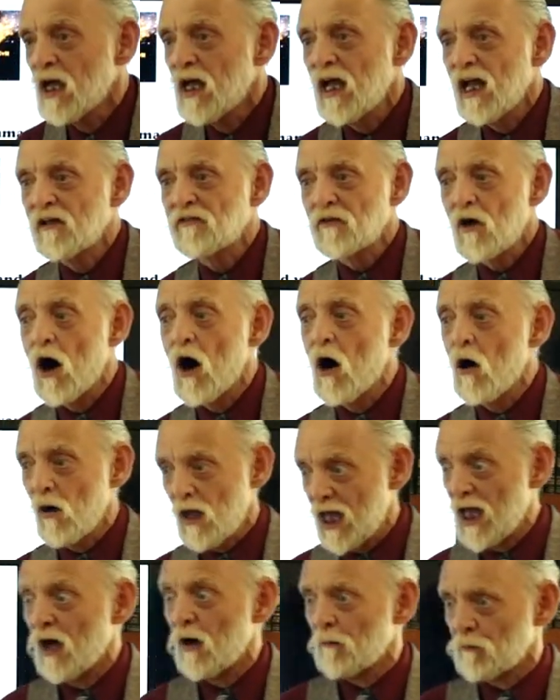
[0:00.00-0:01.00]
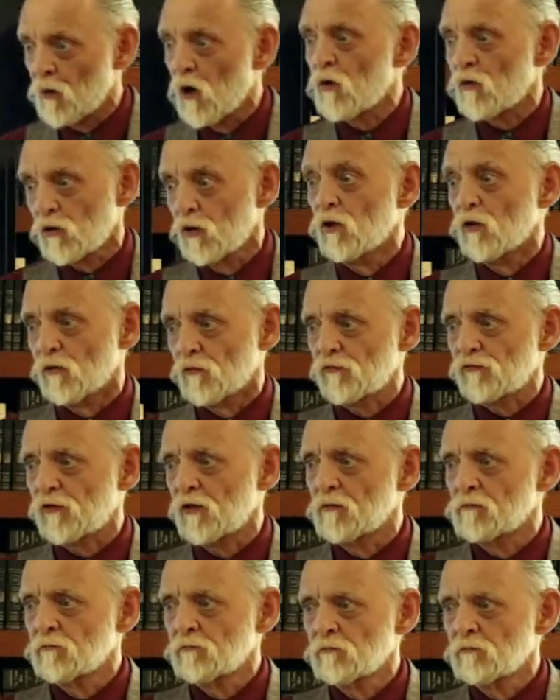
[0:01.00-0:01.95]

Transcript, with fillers: it's all hell broke loose.